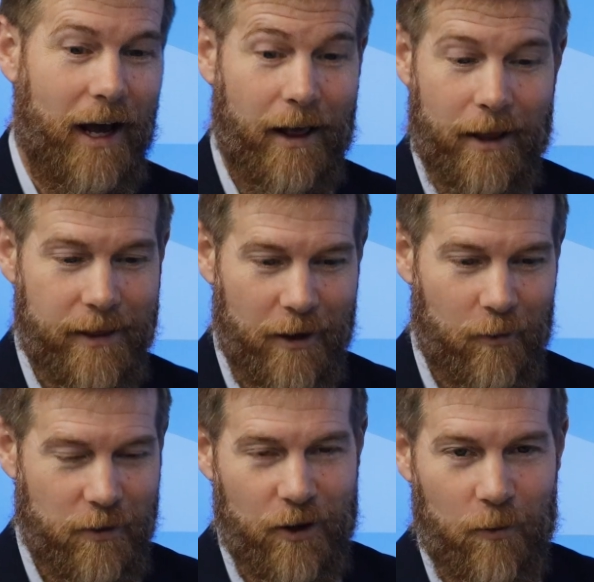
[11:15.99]
I think,
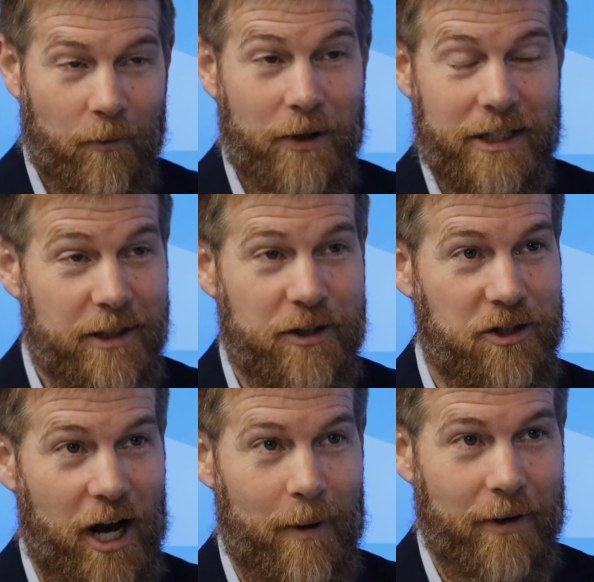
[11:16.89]
when we did the
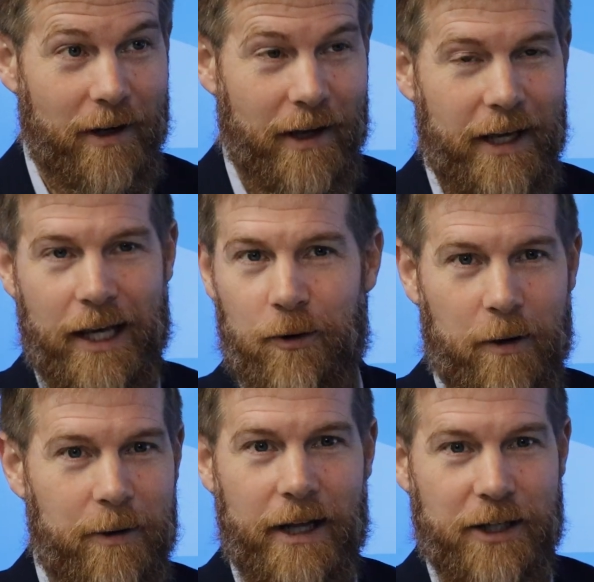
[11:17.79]
shopping, it would
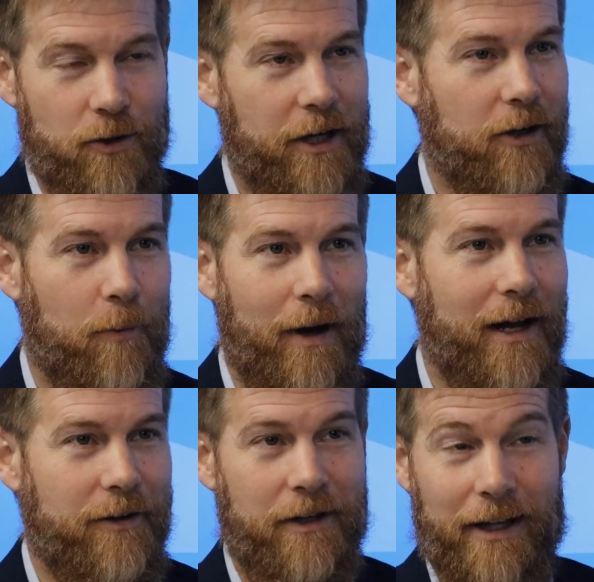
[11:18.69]
have been like trying to go buy
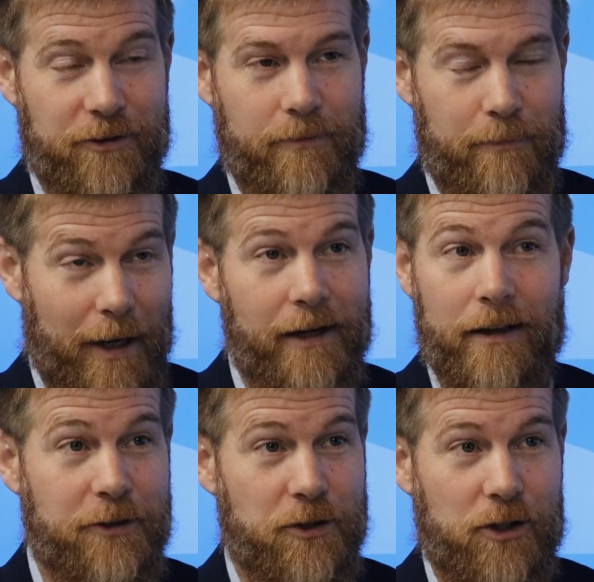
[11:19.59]
an
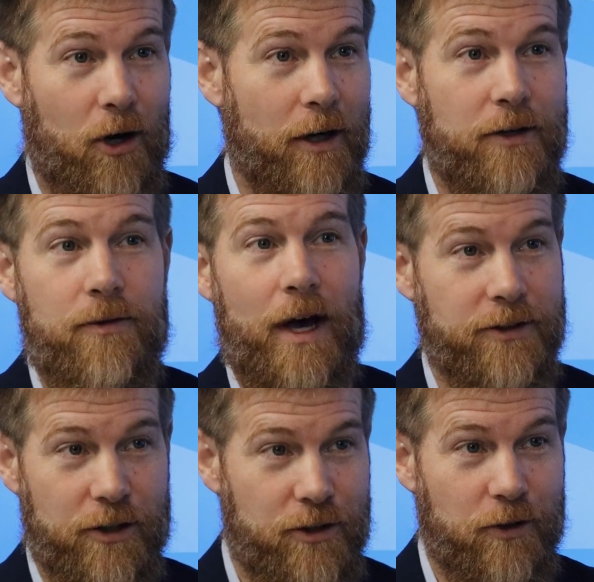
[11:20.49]
electric car in
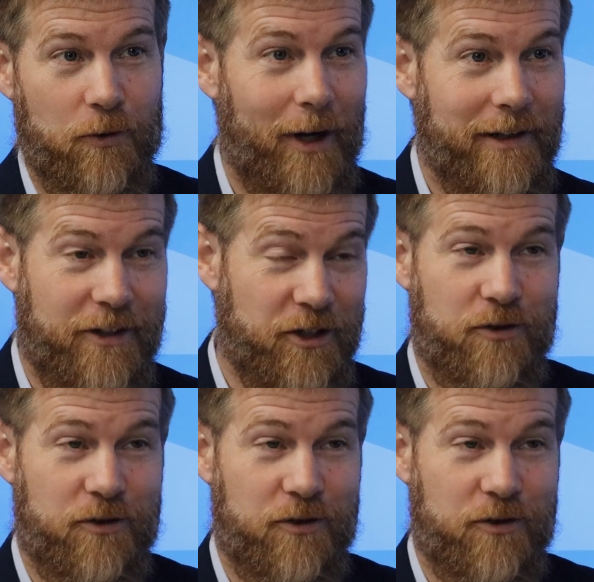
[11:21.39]
2002, right?